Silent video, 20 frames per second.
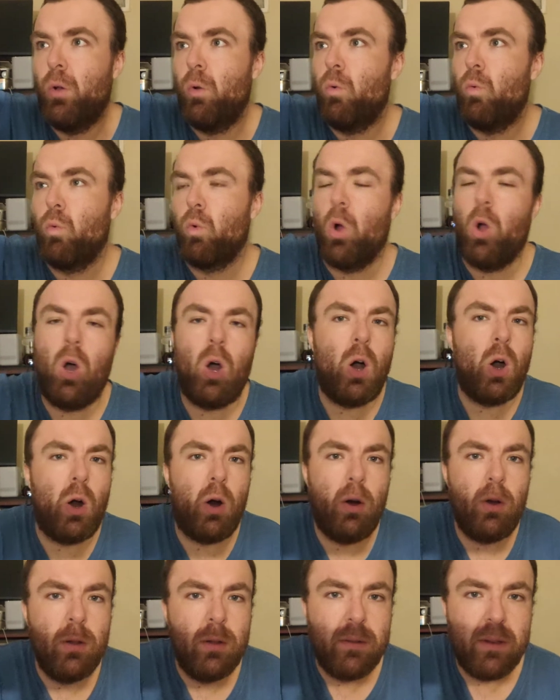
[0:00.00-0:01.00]

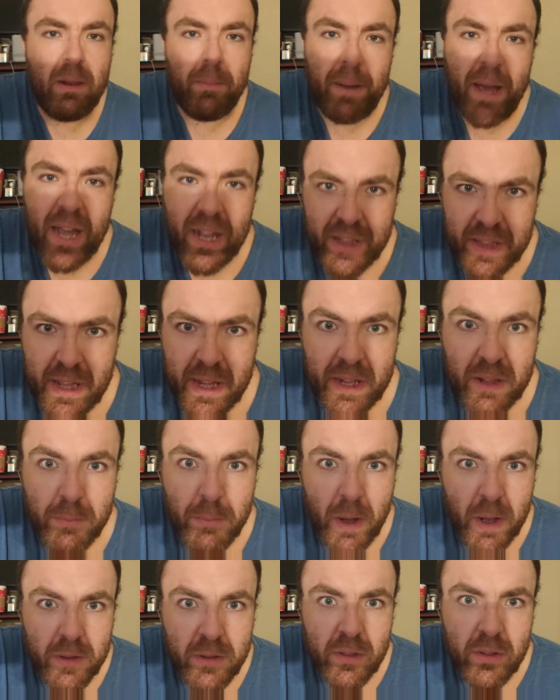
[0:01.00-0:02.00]
Raw the past 6
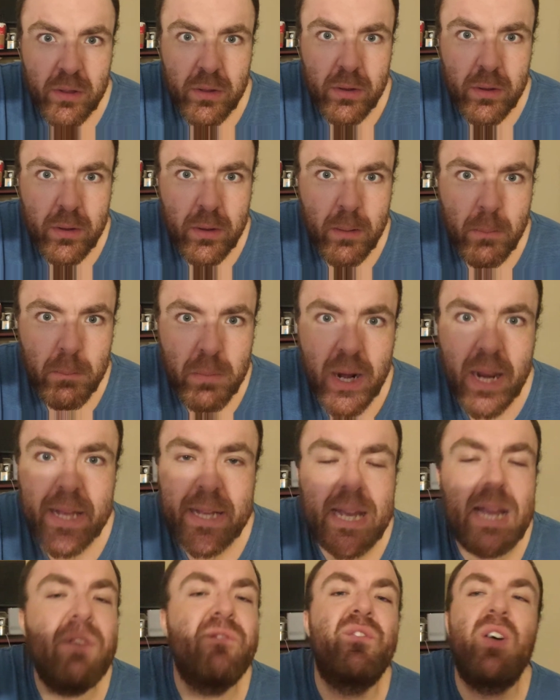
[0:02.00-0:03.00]
months. But I
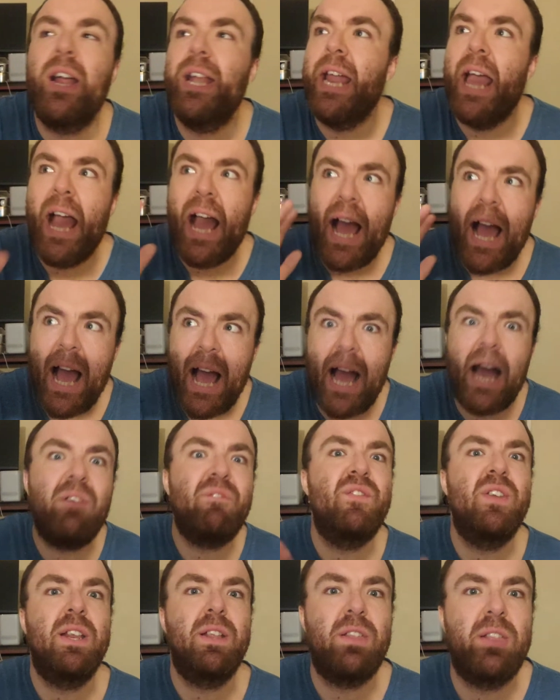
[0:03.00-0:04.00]
can't find
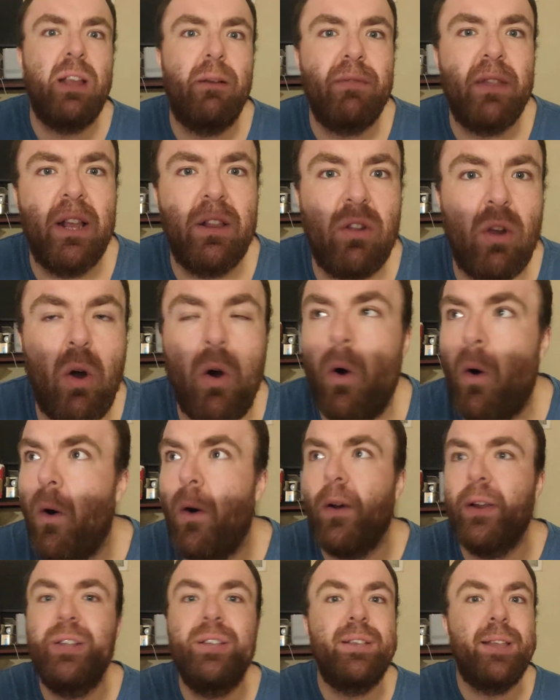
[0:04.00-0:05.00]
half of the stuff that's
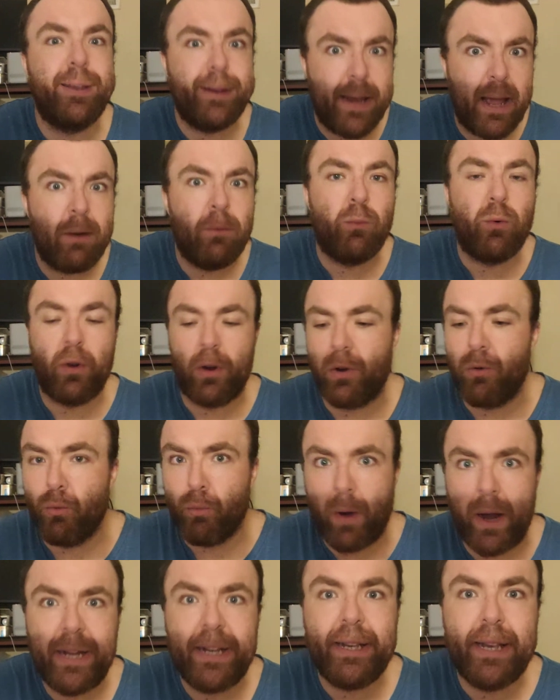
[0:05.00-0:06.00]
on the network
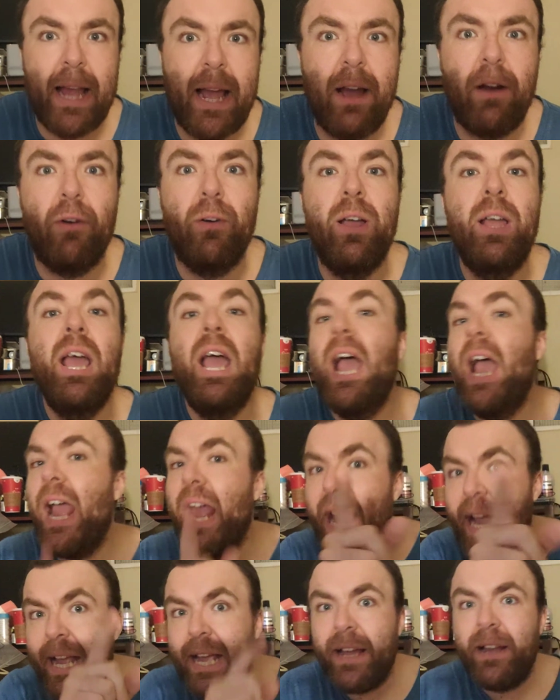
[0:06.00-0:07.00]
right now.
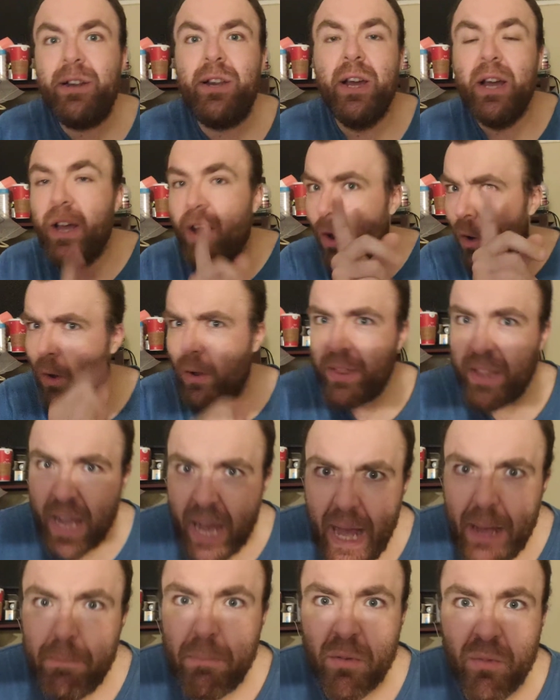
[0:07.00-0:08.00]
And on
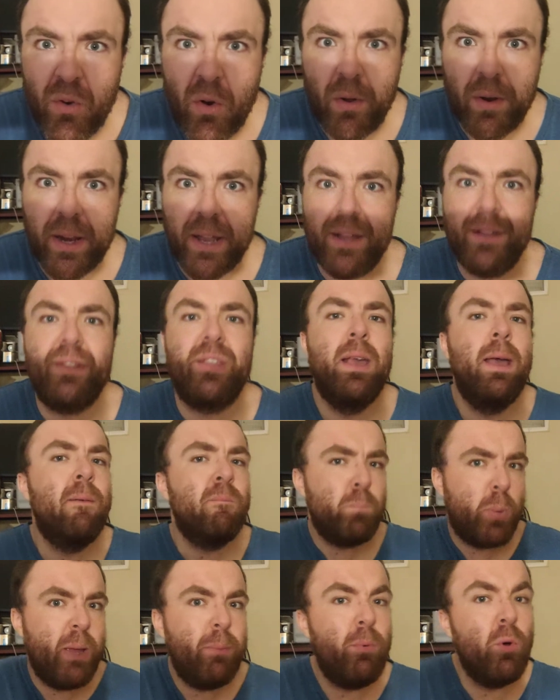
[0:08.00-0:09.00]
top of all this,
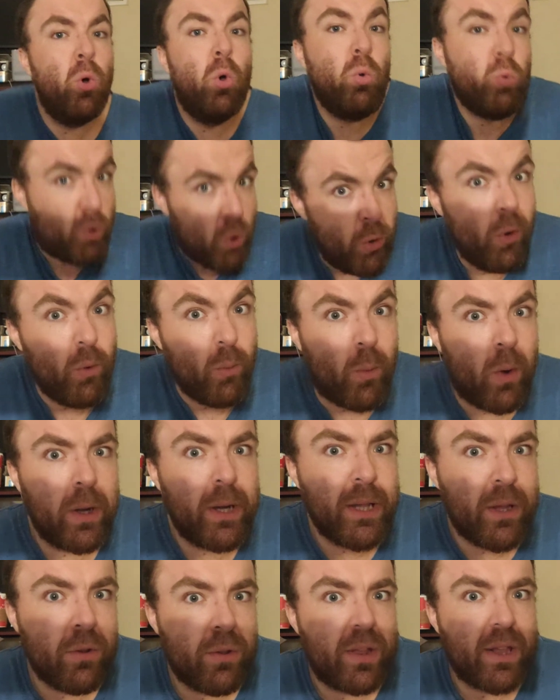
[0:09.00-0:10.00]
people who do want
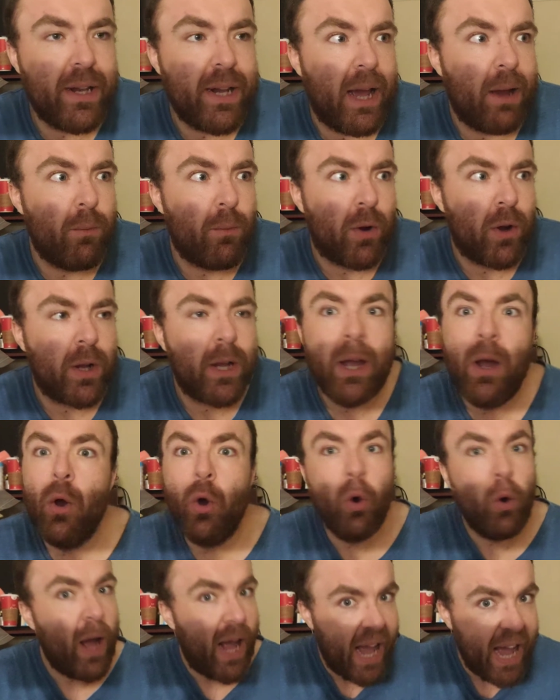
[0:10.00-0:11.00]
to use the network,
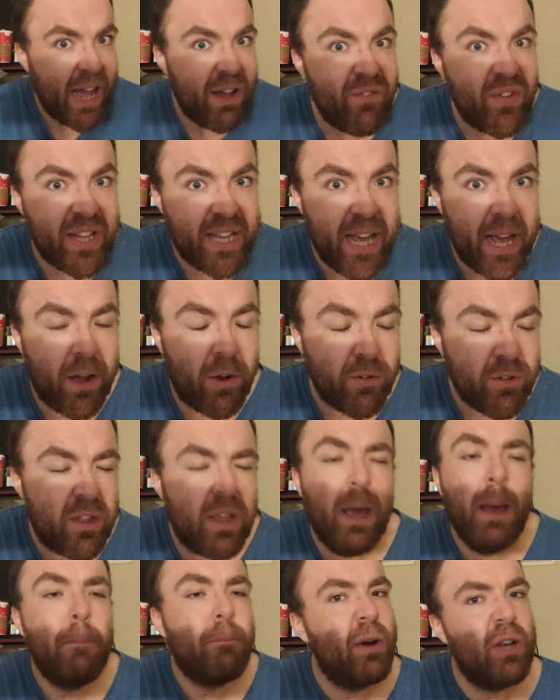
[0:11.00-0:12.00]
who have accounts,
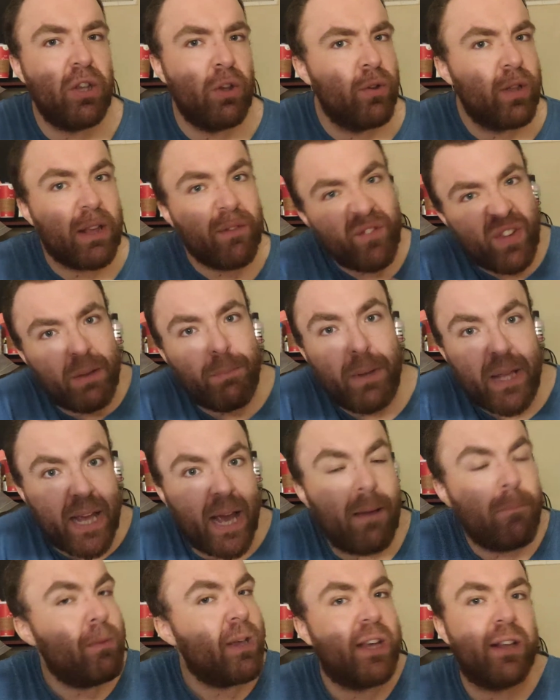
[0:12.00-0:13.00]
but use a
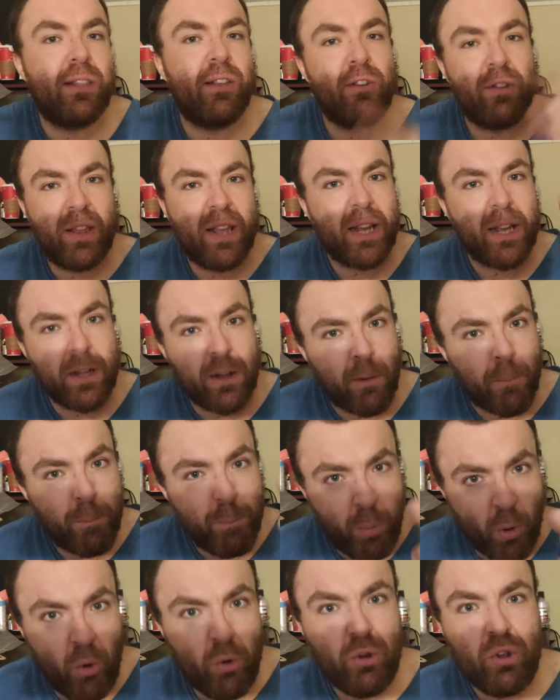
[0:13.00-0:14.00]
VPN because they're sick of your
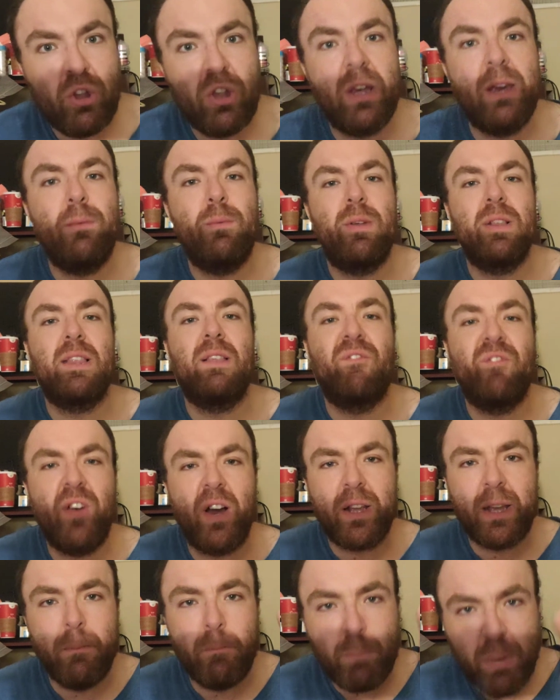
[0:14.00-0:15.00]
bullshit with the
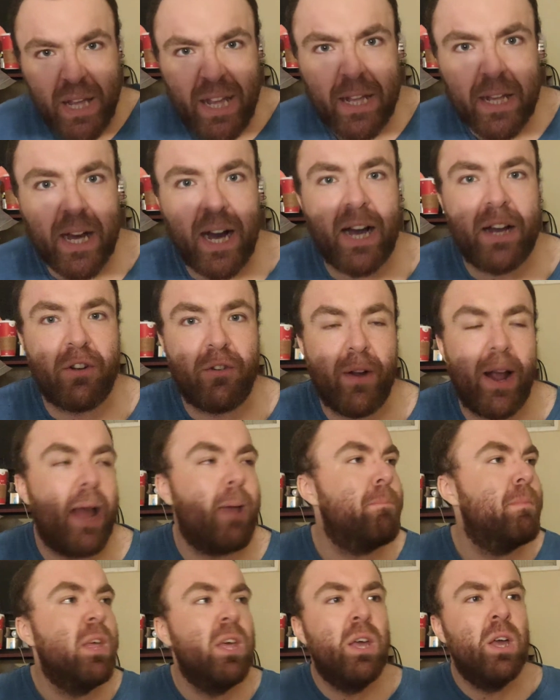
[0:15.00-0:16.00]
fucking Peacock
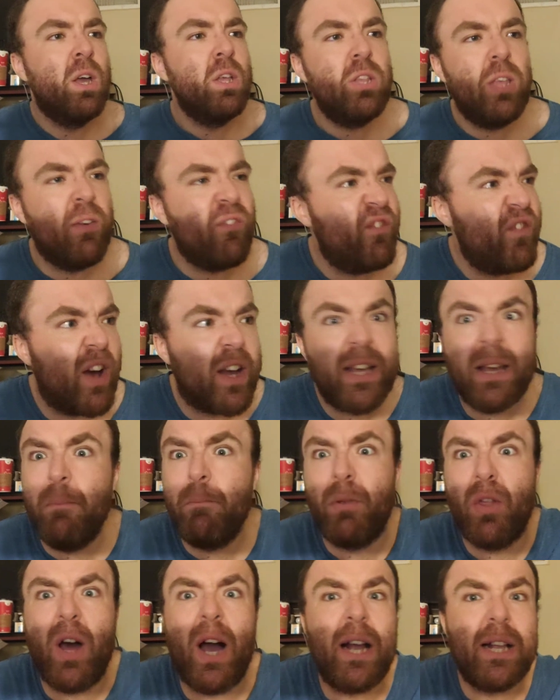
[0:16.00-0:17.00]
crap, you fucking
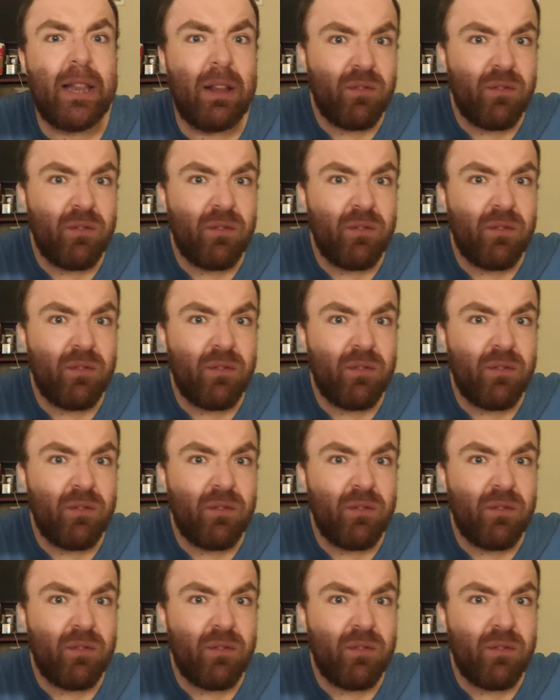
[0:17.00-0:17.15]
block the